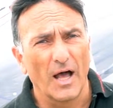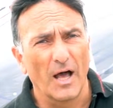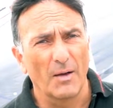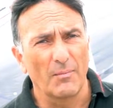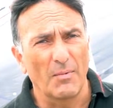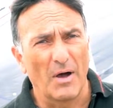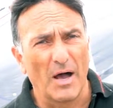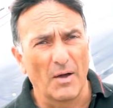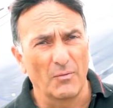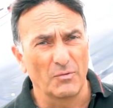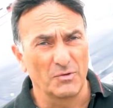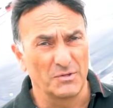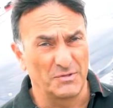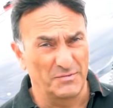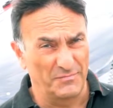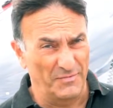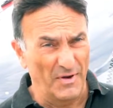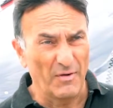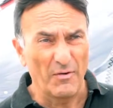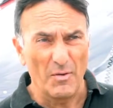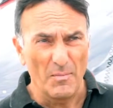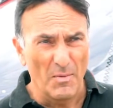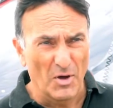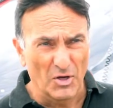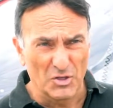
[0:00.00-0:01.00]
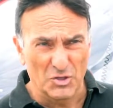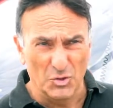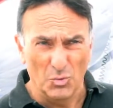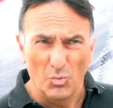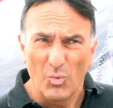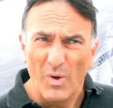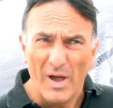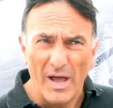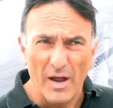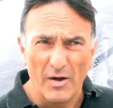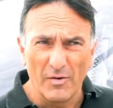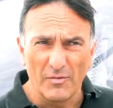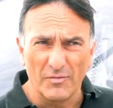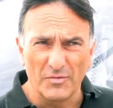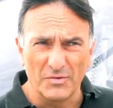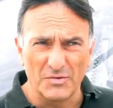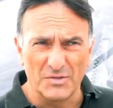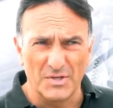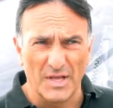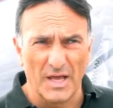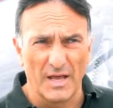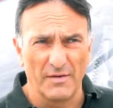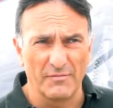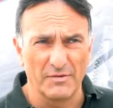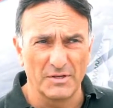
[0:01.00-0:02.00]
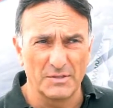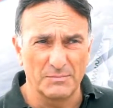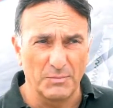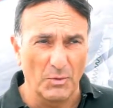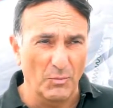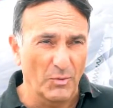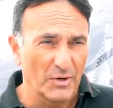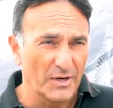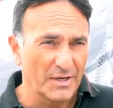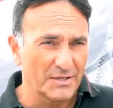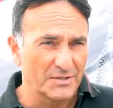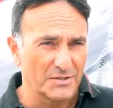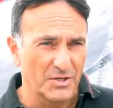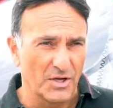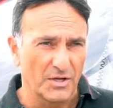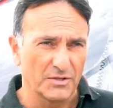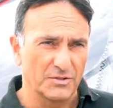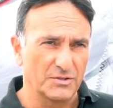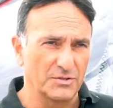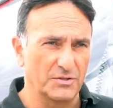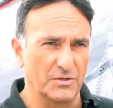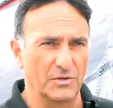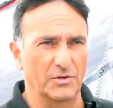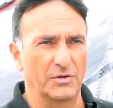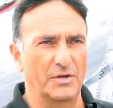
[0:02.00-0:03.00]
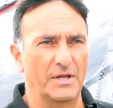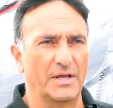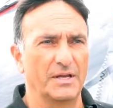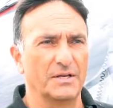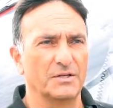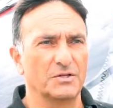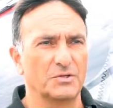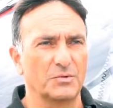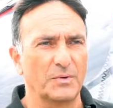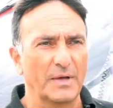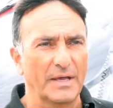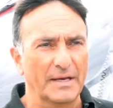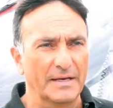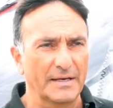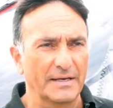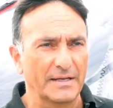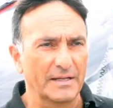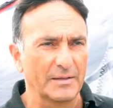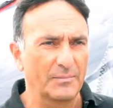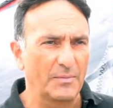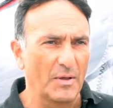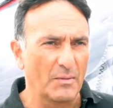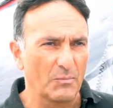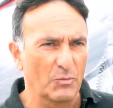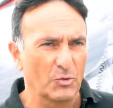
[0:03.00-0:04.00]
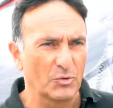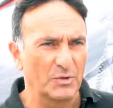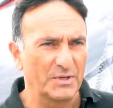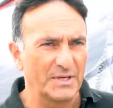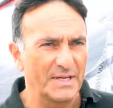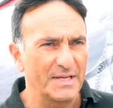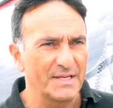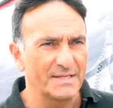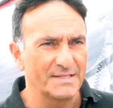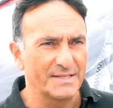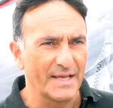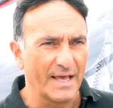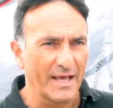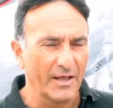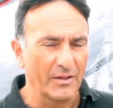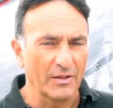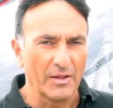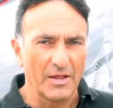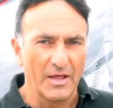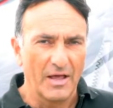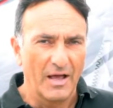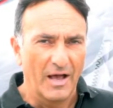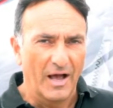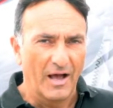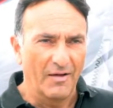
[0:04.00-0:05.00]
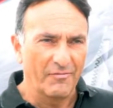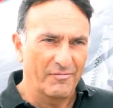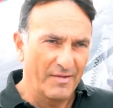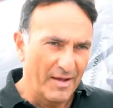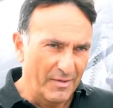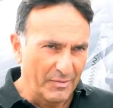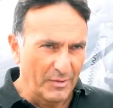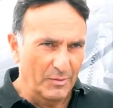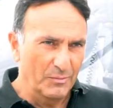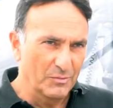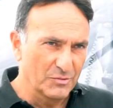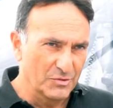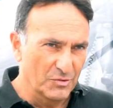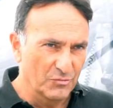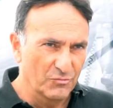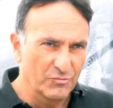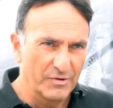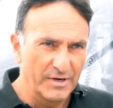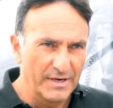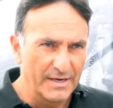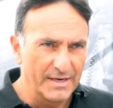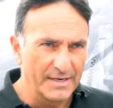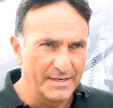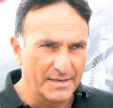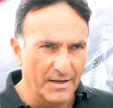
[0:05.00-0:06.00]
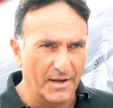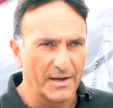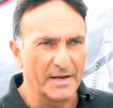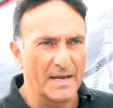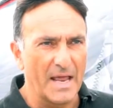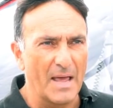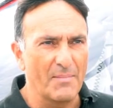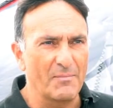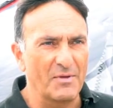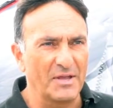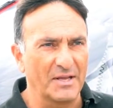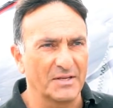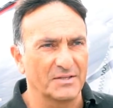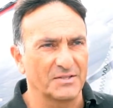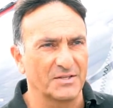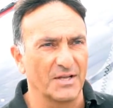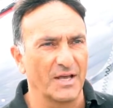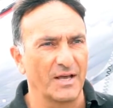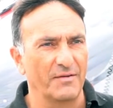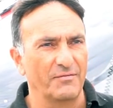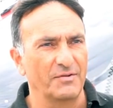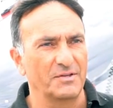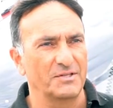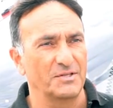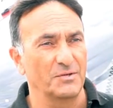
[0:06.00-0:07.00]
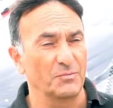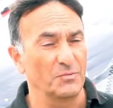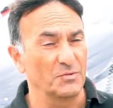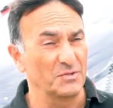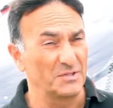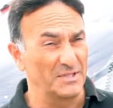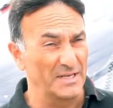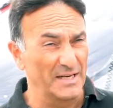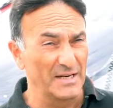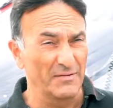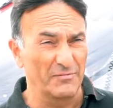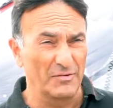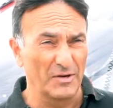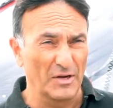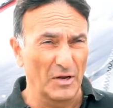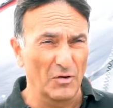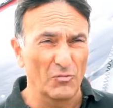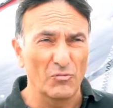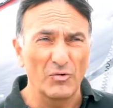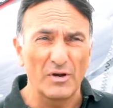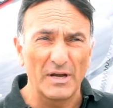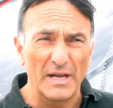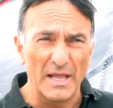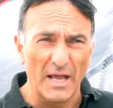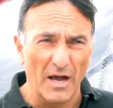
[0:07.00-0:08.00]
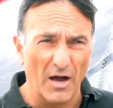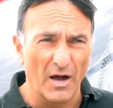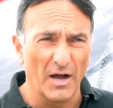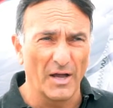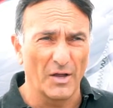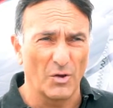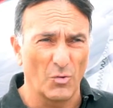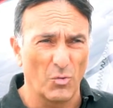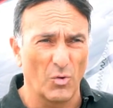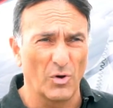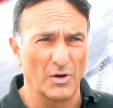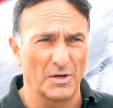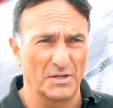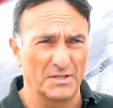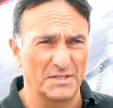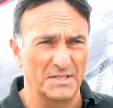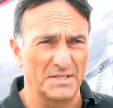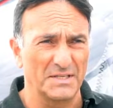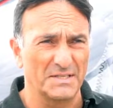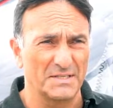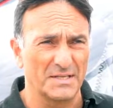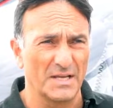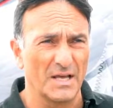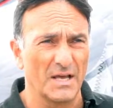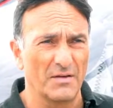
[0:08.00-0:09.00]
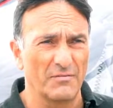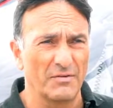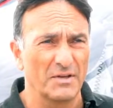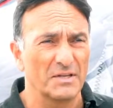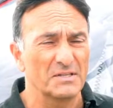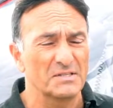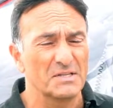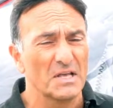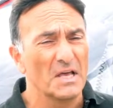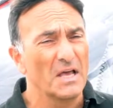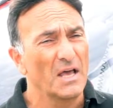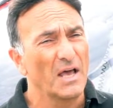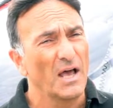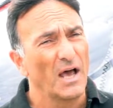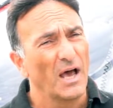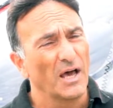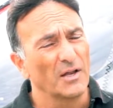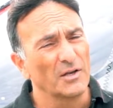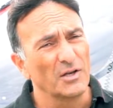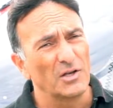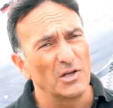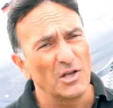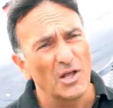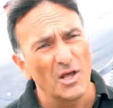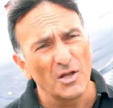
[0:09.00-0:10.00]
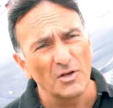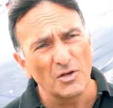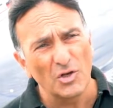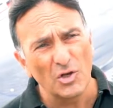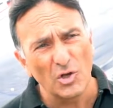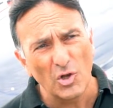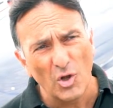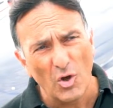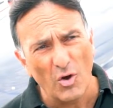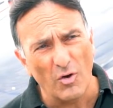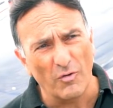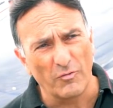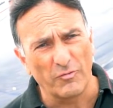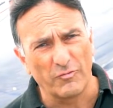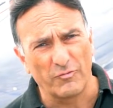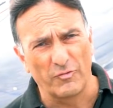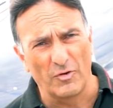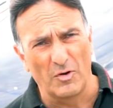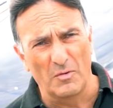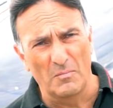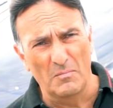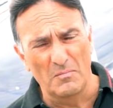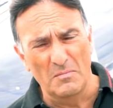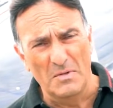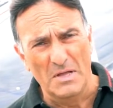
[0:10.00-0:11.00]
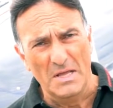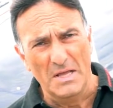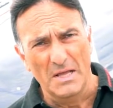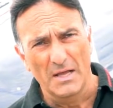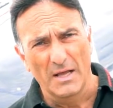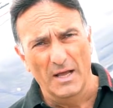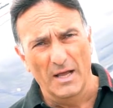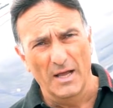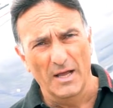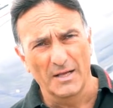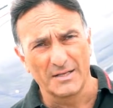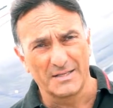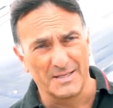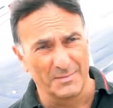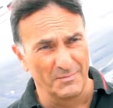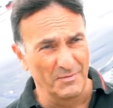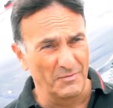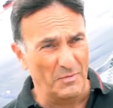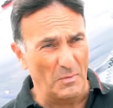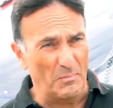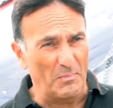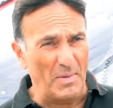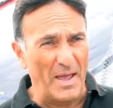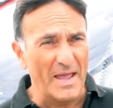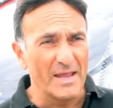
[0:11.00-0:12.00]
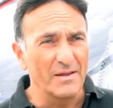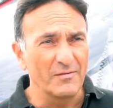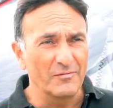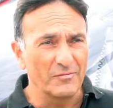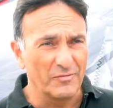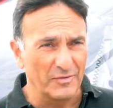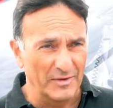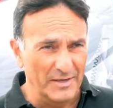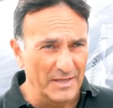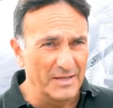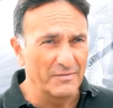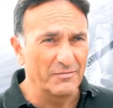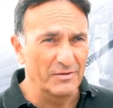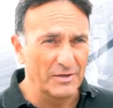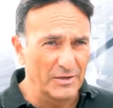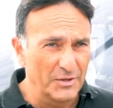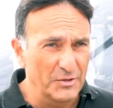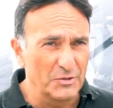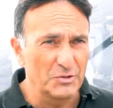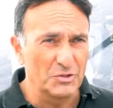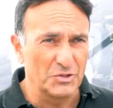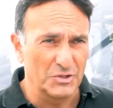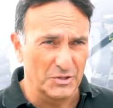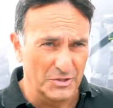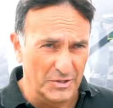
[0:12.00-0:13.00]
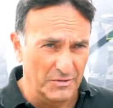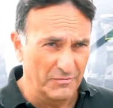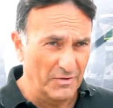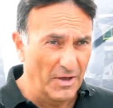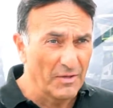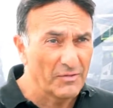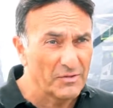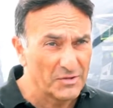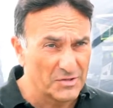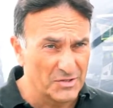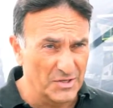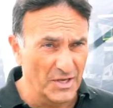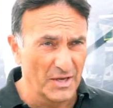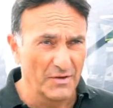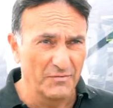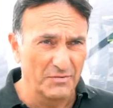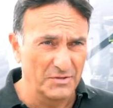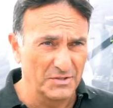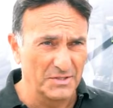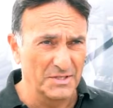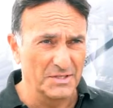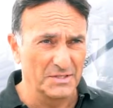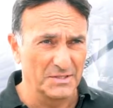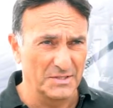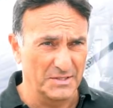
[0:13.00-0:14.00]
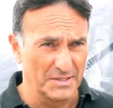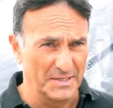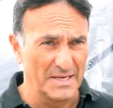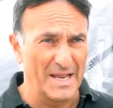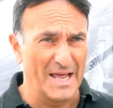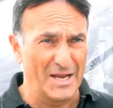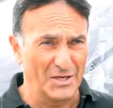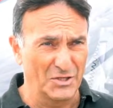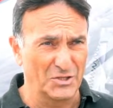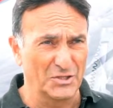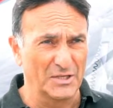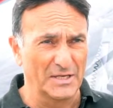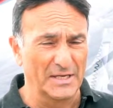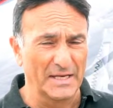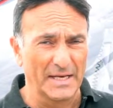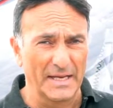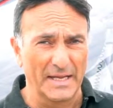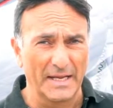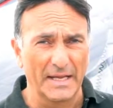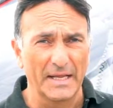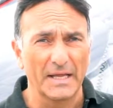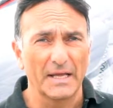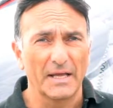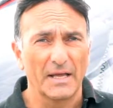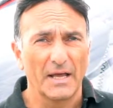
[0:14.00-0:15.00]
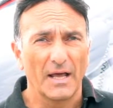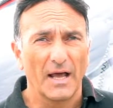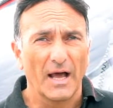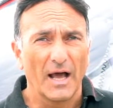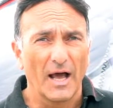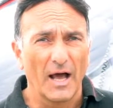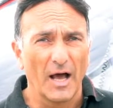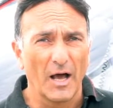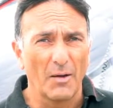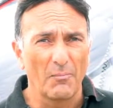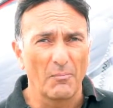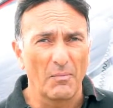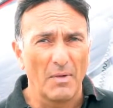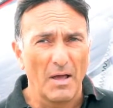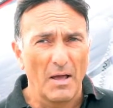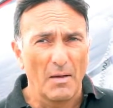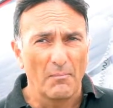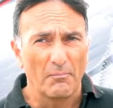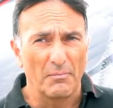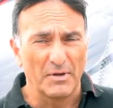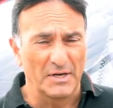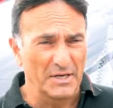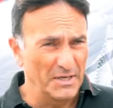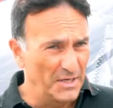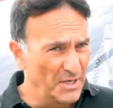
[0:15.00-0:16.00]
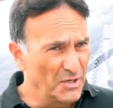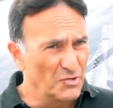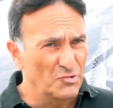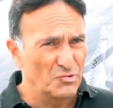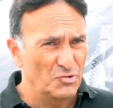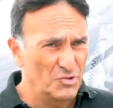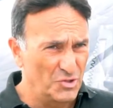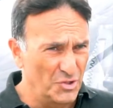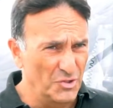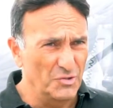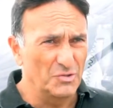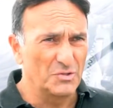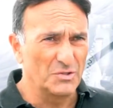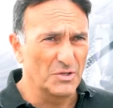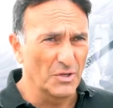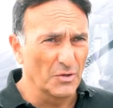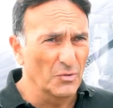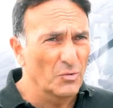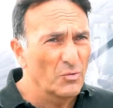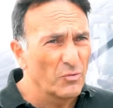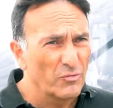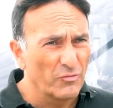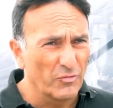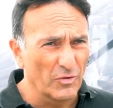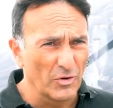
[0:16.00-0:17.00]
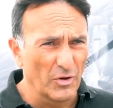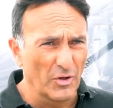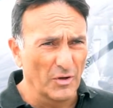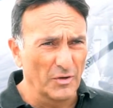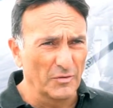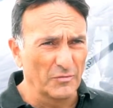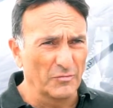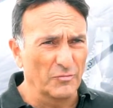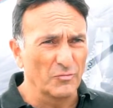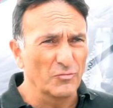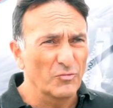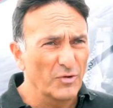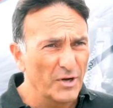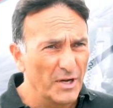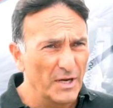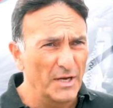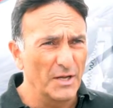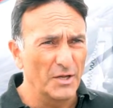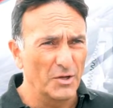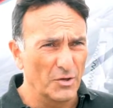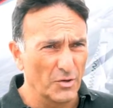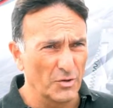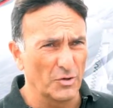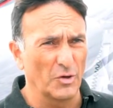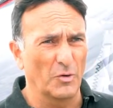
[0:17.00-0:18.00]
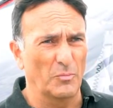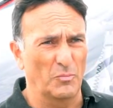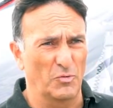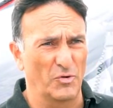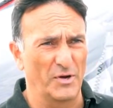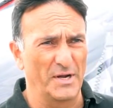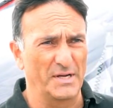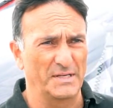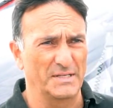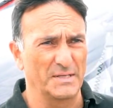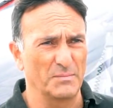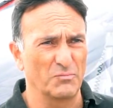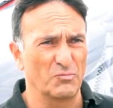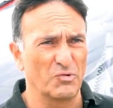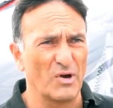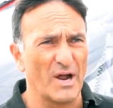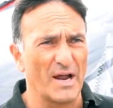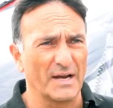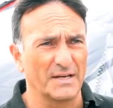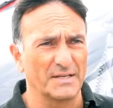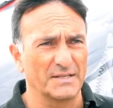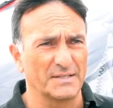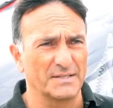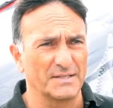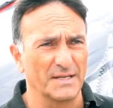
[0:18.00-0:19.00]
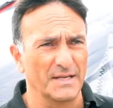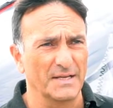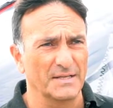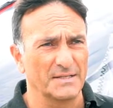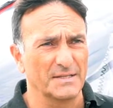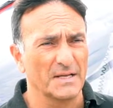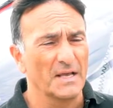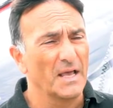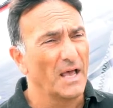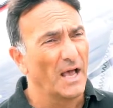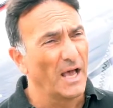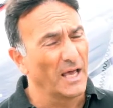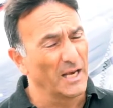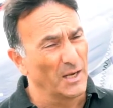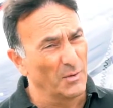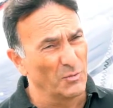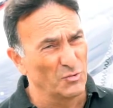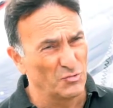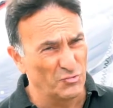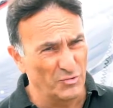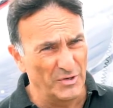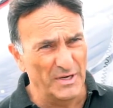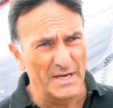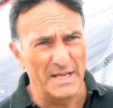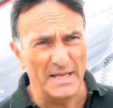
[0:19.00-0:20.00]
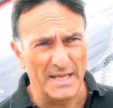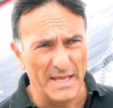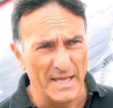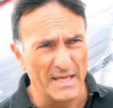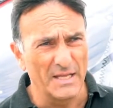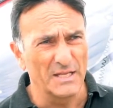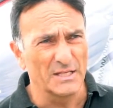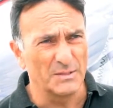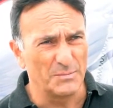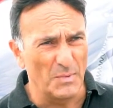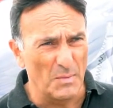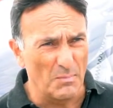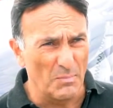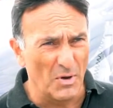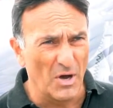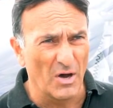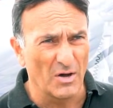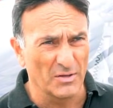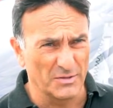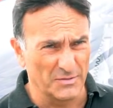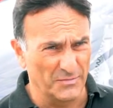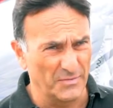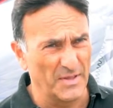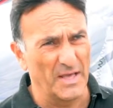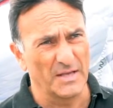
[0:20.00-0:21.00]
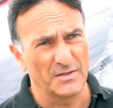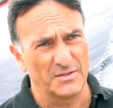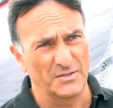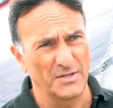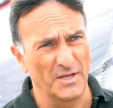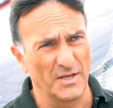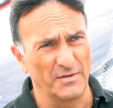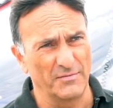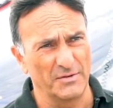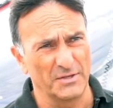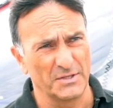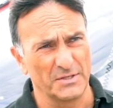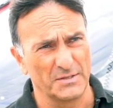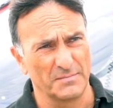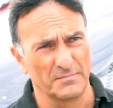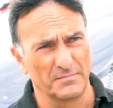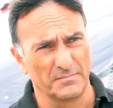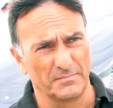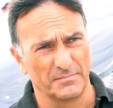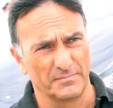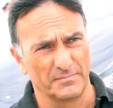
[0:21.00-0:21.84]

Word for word: Um, I was very much aware of the service, but when I started to look into it in a little bit more detail, I found that it was a really dynamic service that was delivering a really high quality service and had learned a lot from uh, some of the painful evolution of other services nationally, um, but it introduced an awful lot of really good operating practices, and I was really keen to be part of that service.